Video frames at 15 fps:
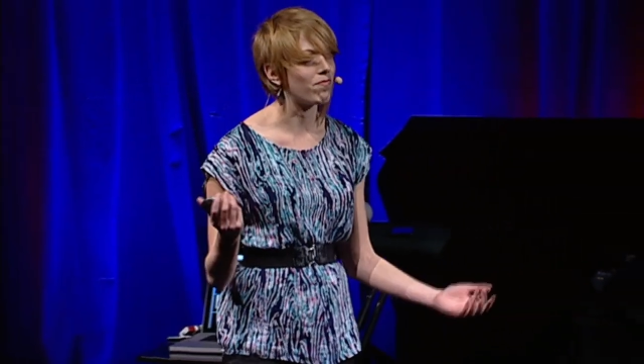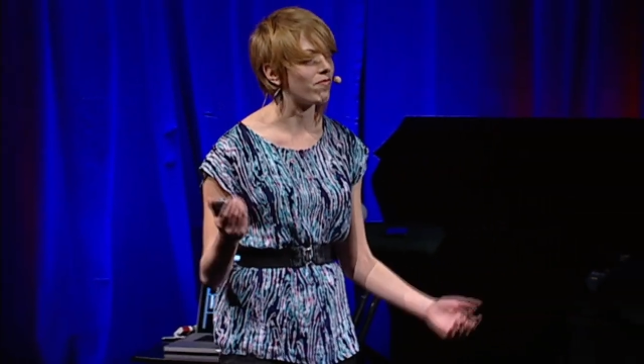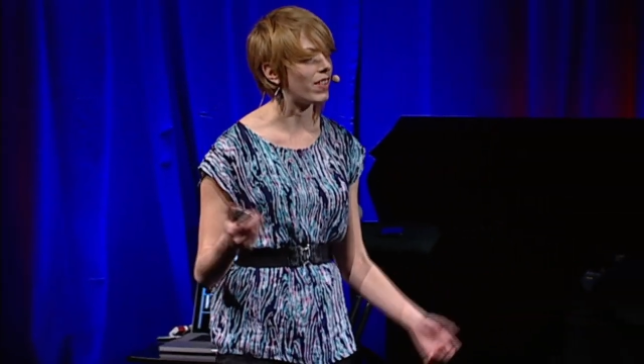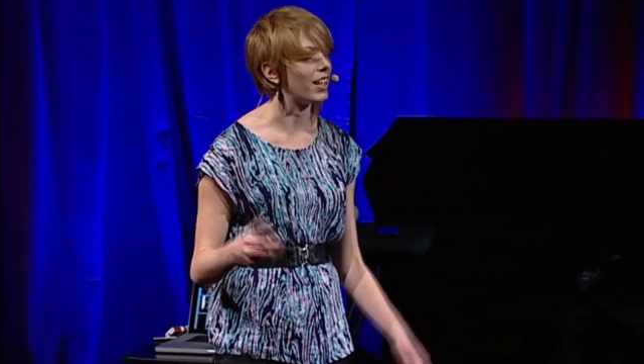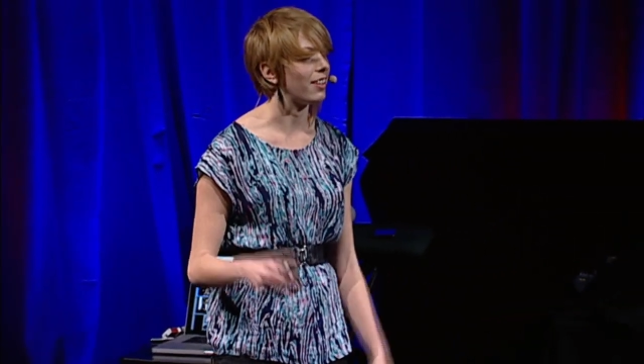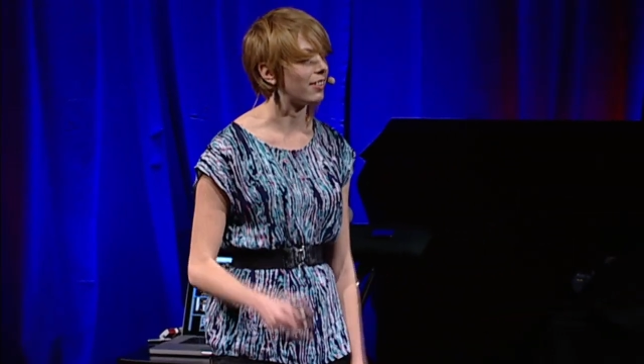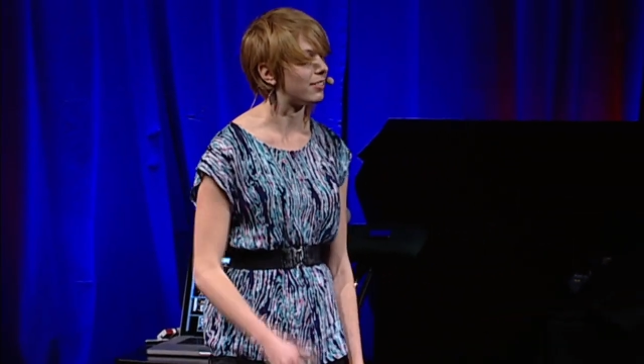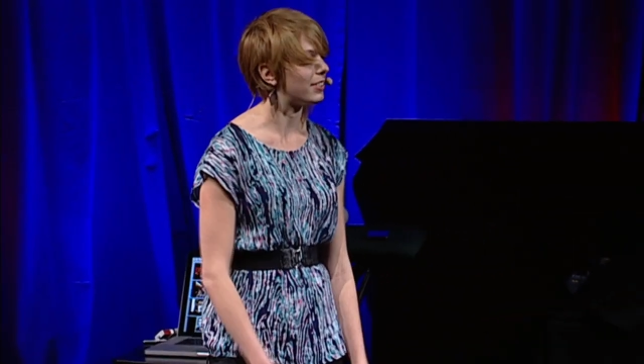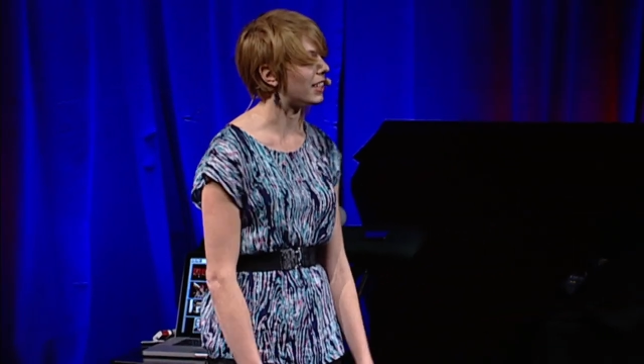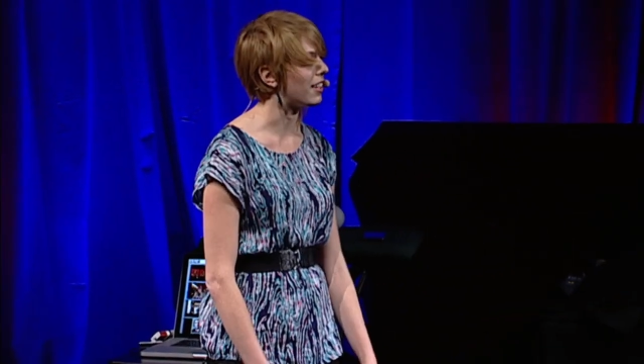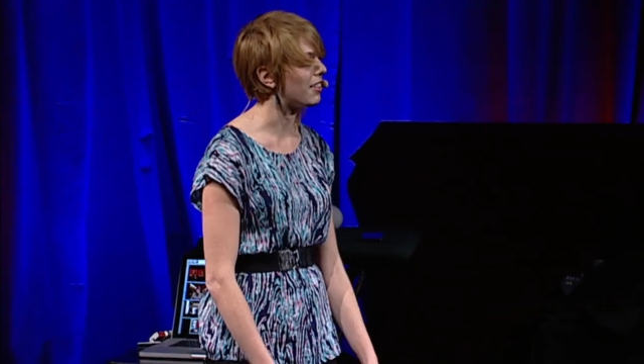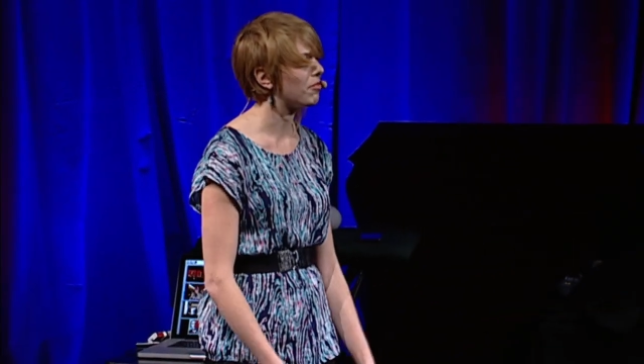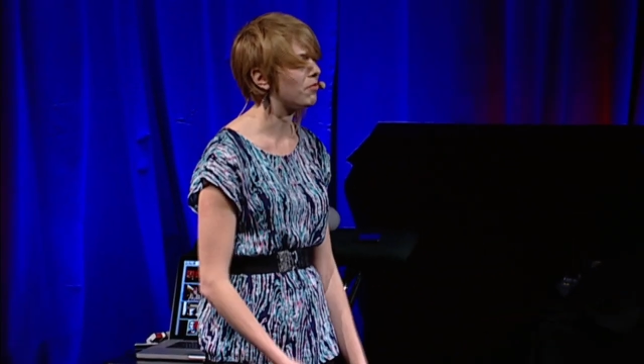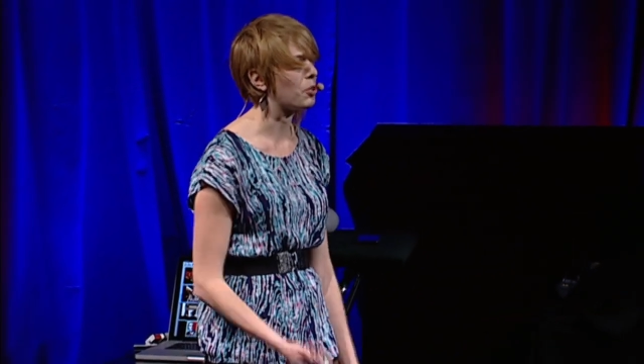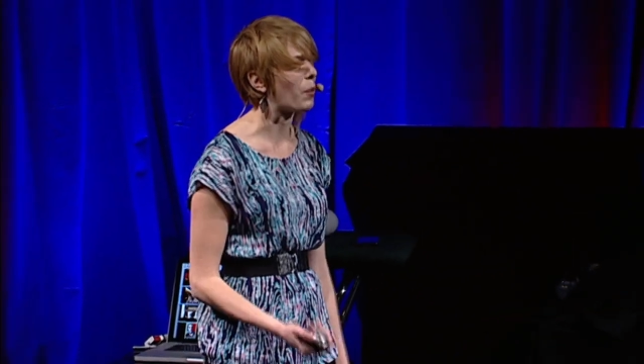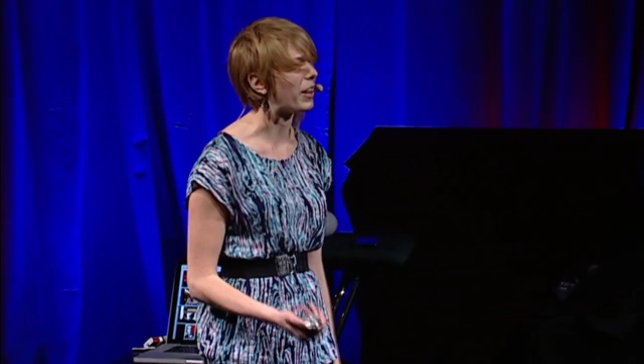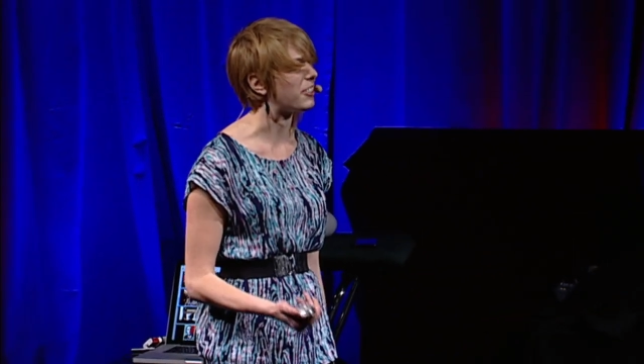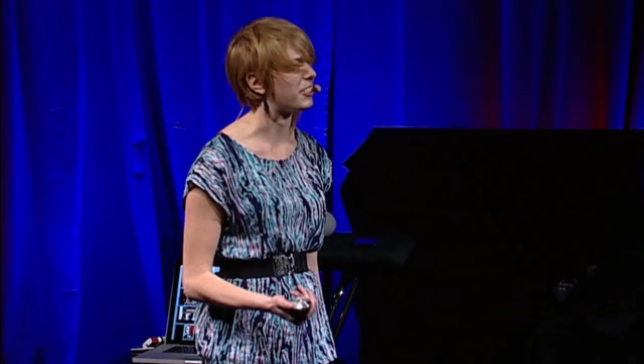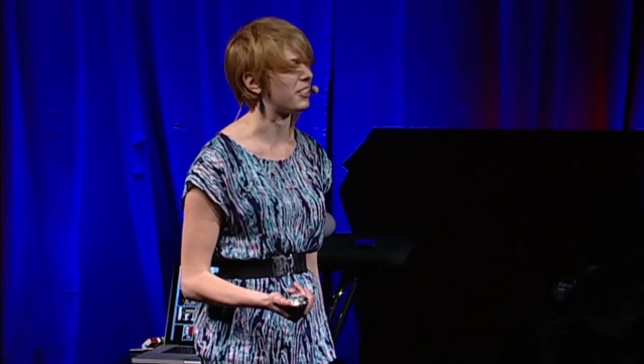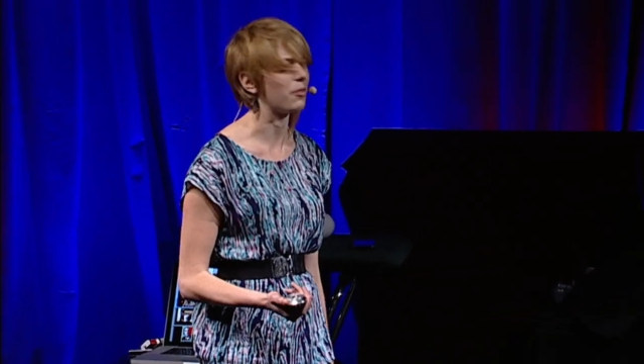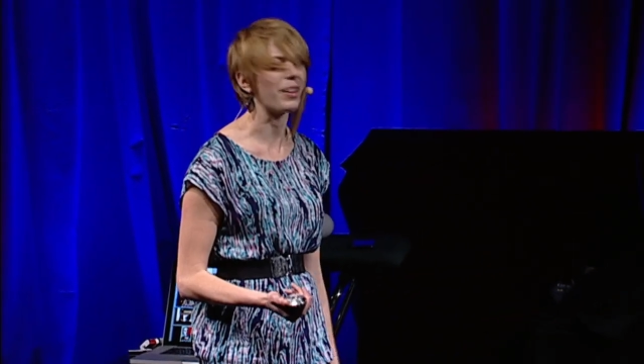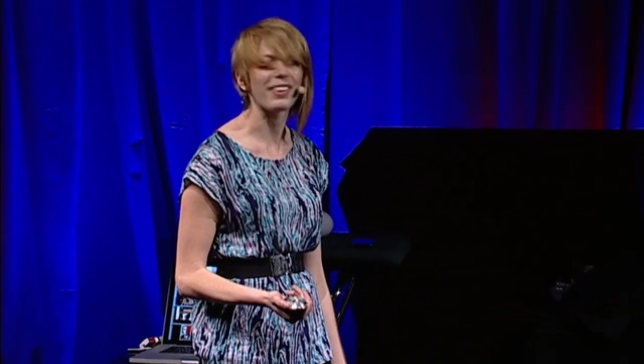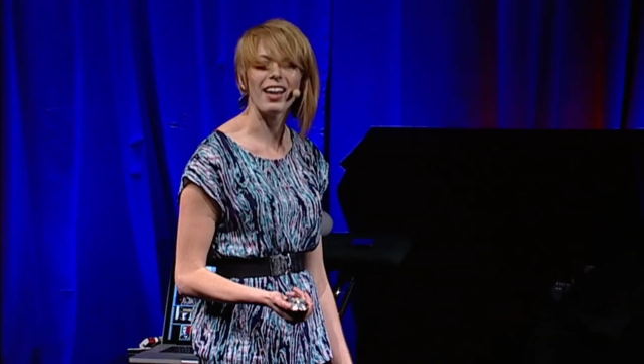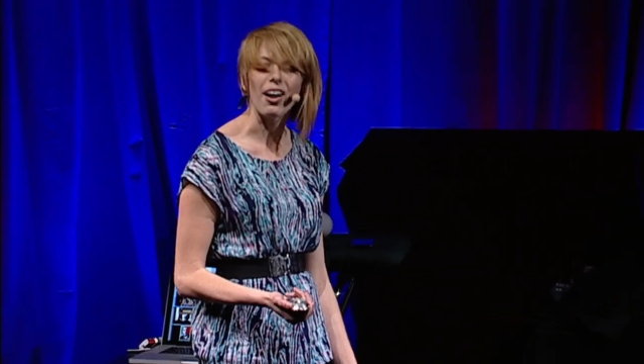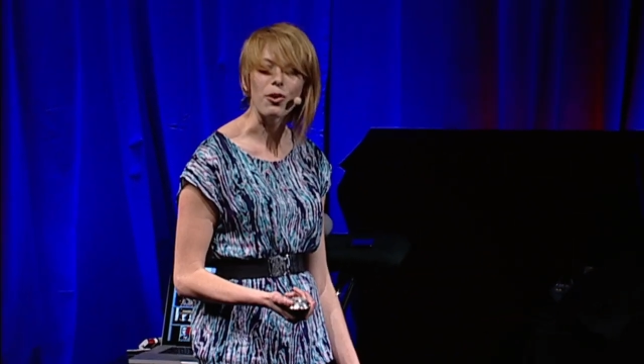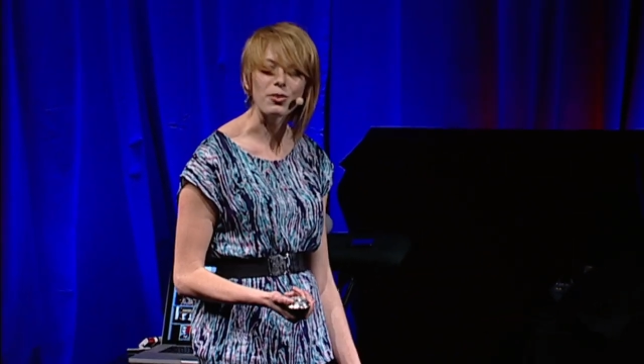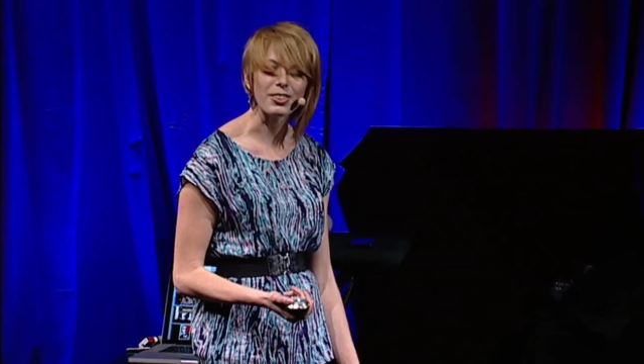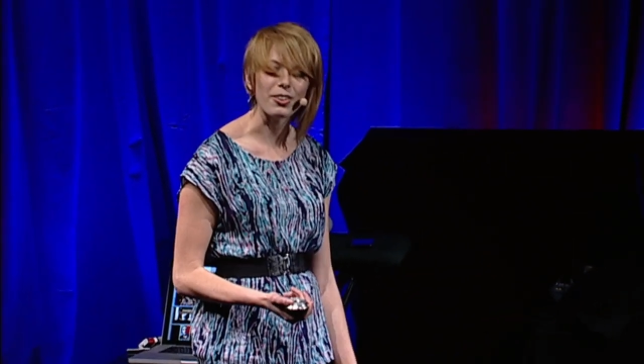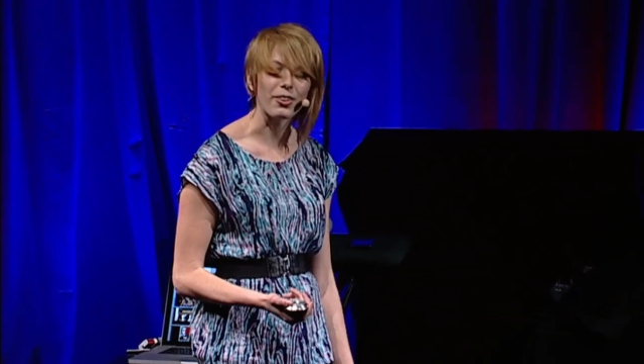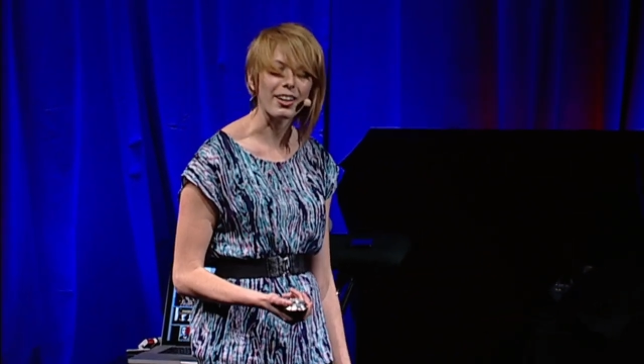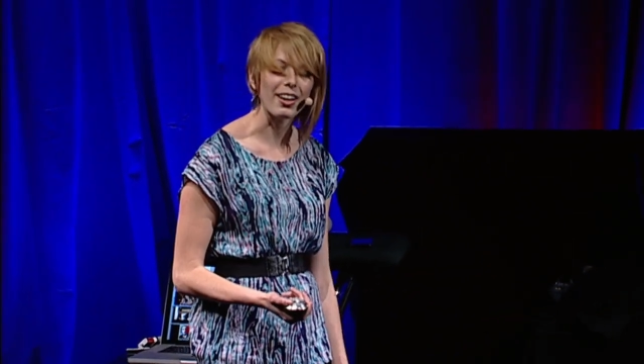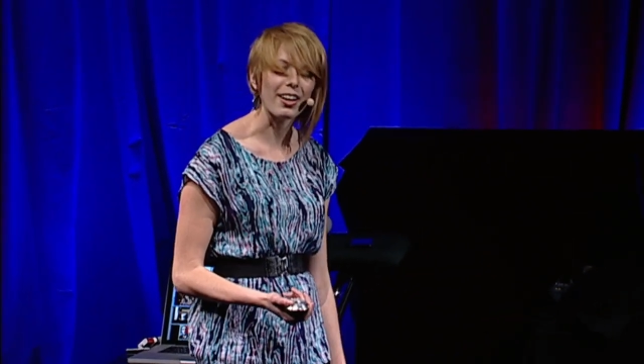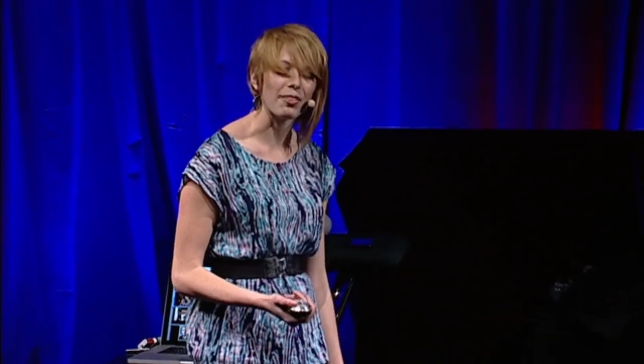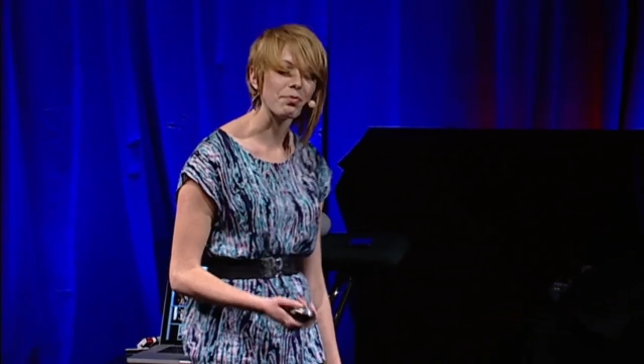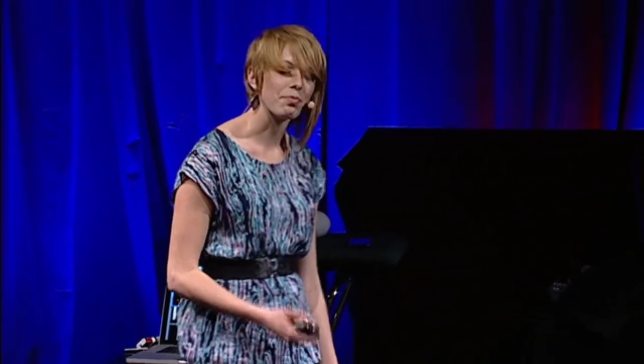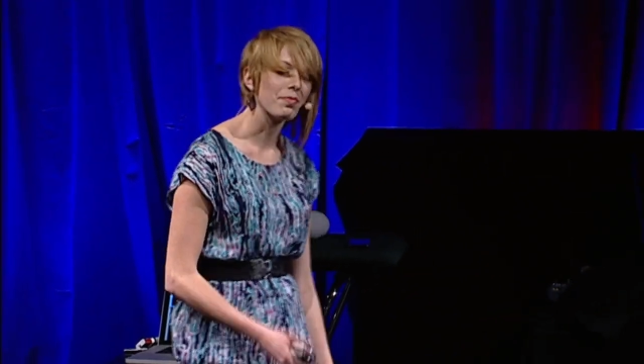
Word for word: think to question what the hell was going on.